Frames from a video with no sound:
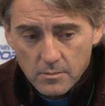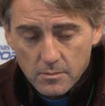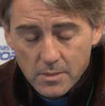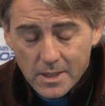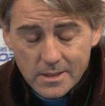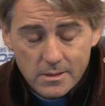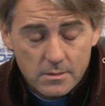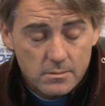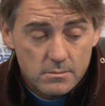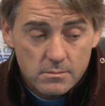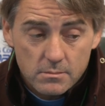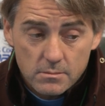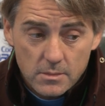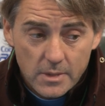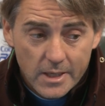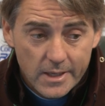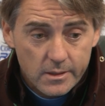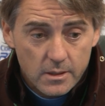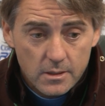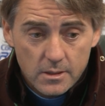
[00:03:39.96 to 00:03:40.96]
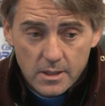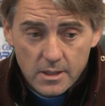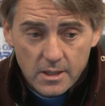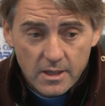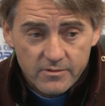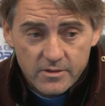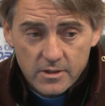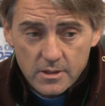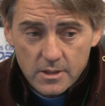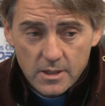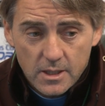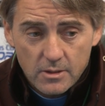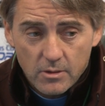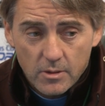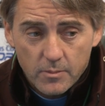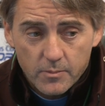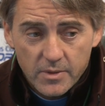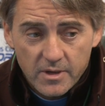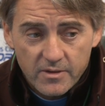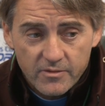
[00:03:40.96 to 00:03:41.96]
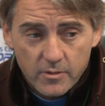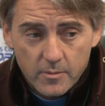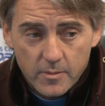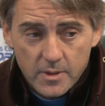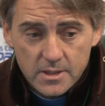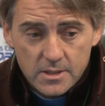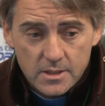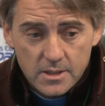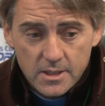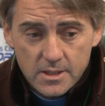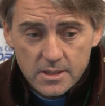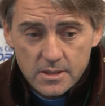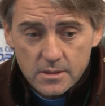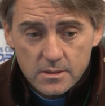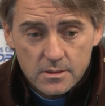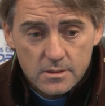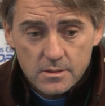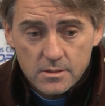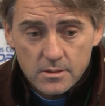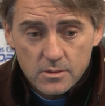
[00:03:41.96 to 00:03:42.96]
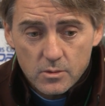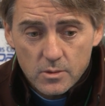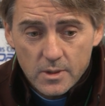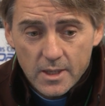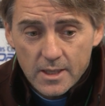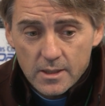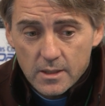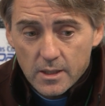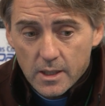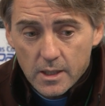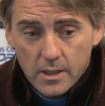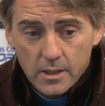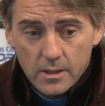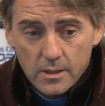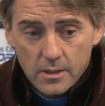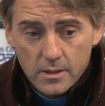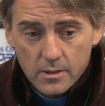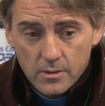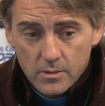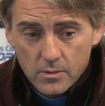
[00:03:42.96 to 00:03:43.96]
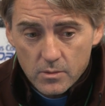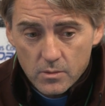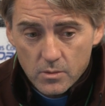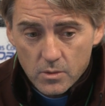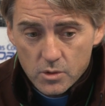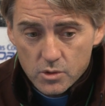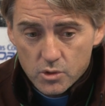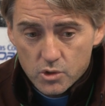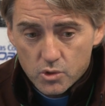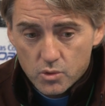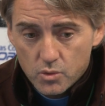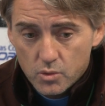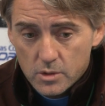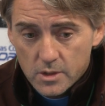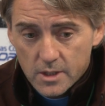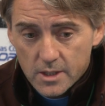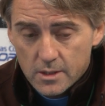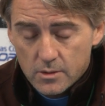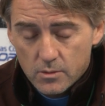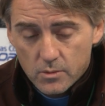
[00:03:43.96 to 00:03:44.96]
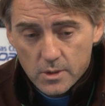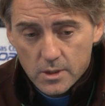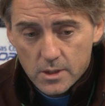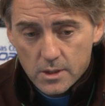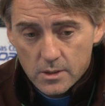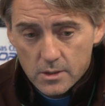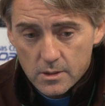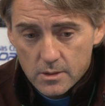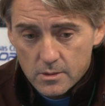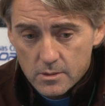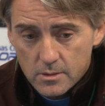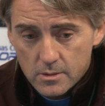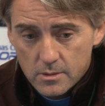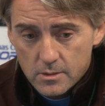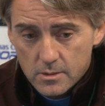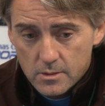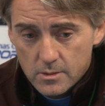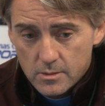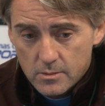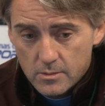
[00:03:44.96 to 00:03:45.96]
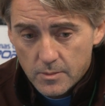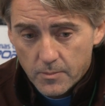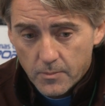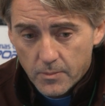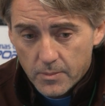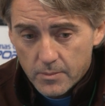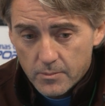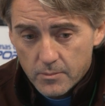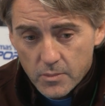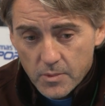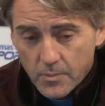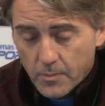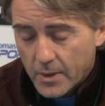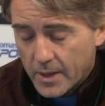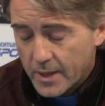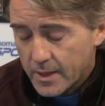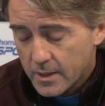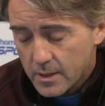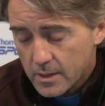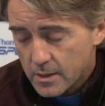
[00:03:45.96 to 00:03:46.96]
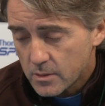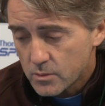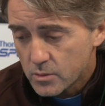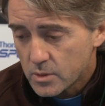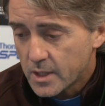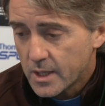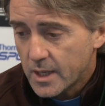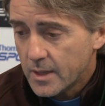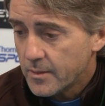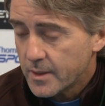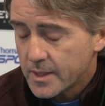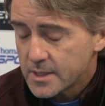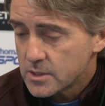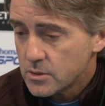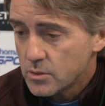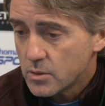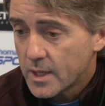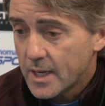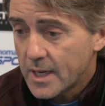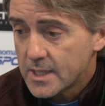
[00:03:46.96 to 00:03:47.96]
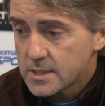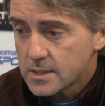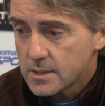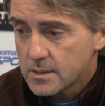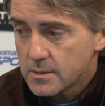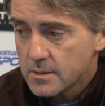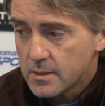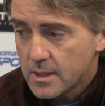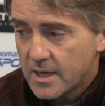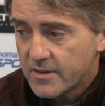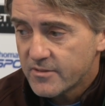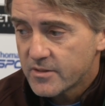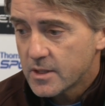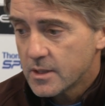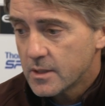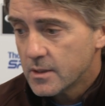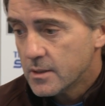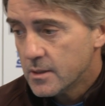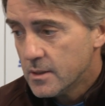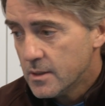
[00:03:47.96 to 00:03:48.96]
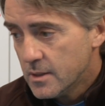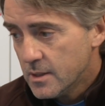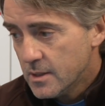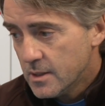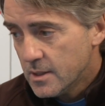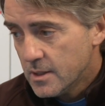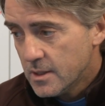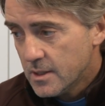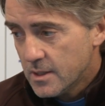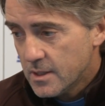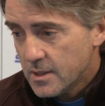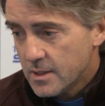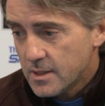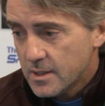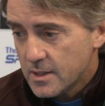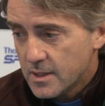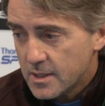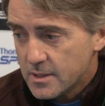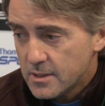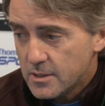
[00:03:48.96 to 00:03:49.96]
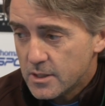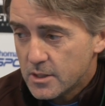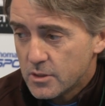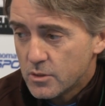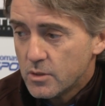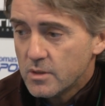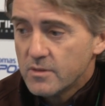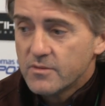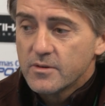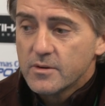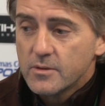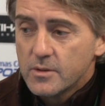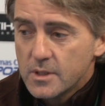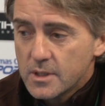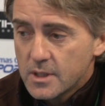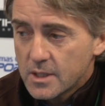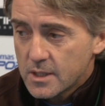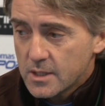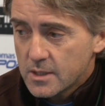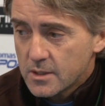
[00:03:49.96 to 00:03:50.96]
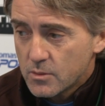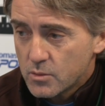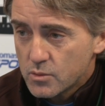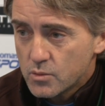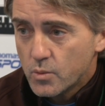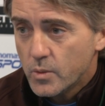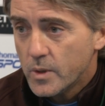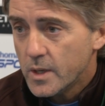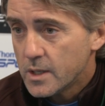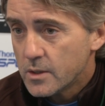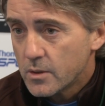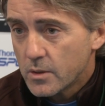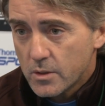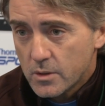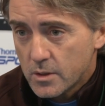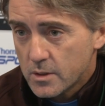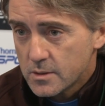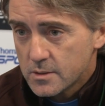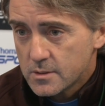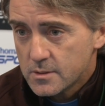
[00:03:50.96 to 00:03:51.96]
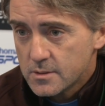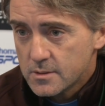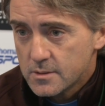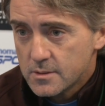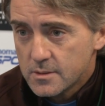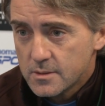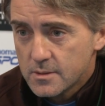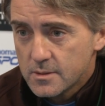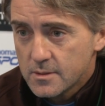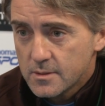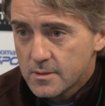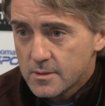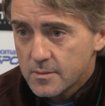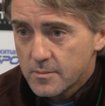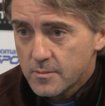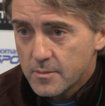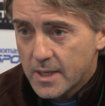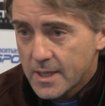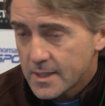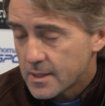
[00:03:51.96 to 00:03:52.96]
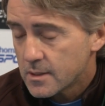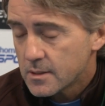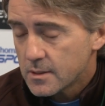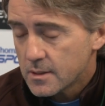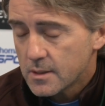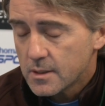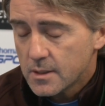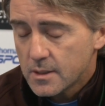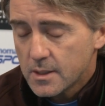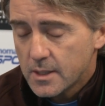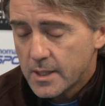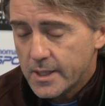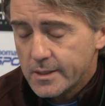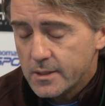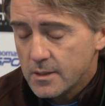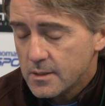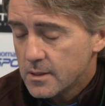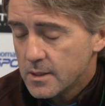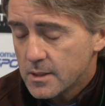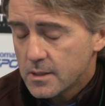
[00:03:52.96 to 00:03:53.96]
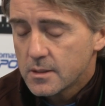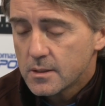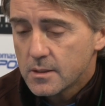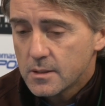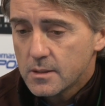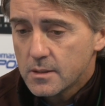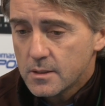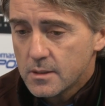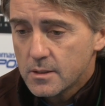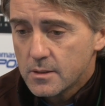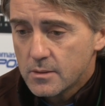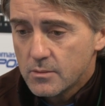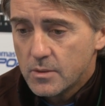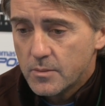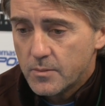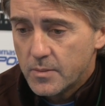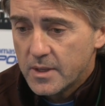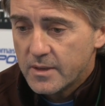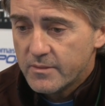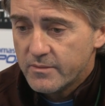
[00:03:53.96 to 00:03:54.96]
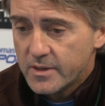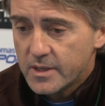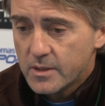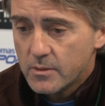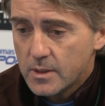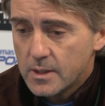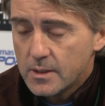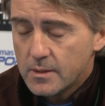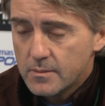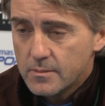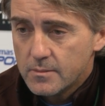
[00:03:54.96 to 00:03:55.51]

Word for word: but I think that after our performance against uh, United, I was sure that we, we, we play a good game against Newcastle. After, I didn't know if we could win or not but uh, I think that uh, we play very well.